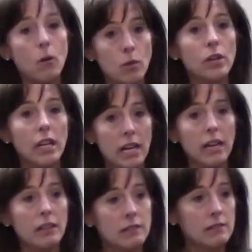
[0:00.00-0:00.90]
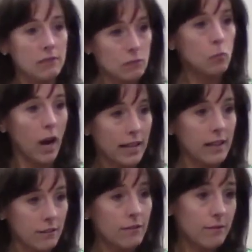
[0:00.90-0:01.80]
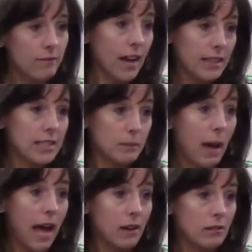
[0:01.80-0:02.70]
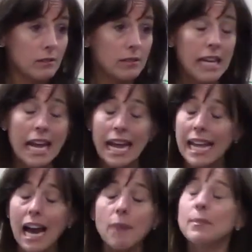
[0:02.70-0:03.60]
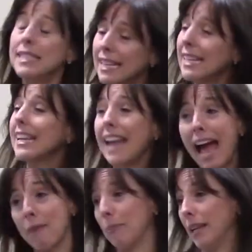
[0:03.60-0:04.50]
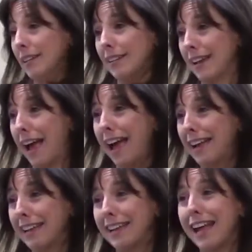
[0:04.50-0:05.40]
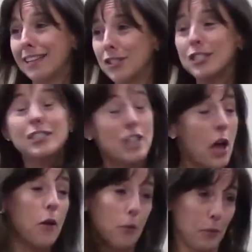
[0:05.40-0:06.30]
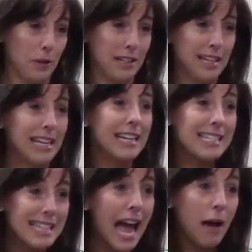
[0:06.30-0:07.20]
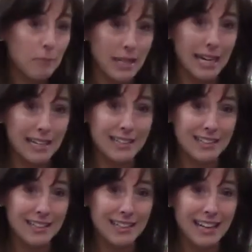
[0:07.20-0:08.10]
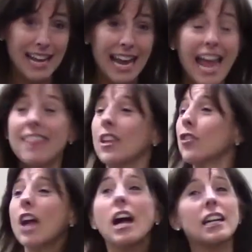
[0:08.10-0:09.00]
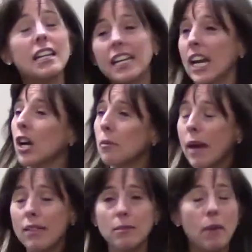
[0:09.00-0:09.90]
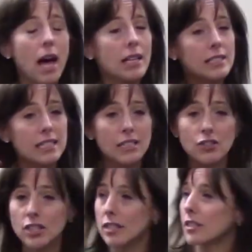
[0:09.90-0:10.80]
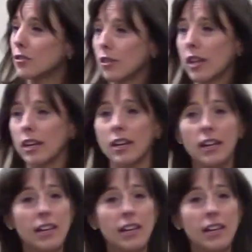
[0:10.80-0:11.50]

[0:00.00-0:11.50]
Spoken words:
we're gonna fight this battle. And I'm seeing it happen. Just know it is happening. And they're not gonna care about the politicians or the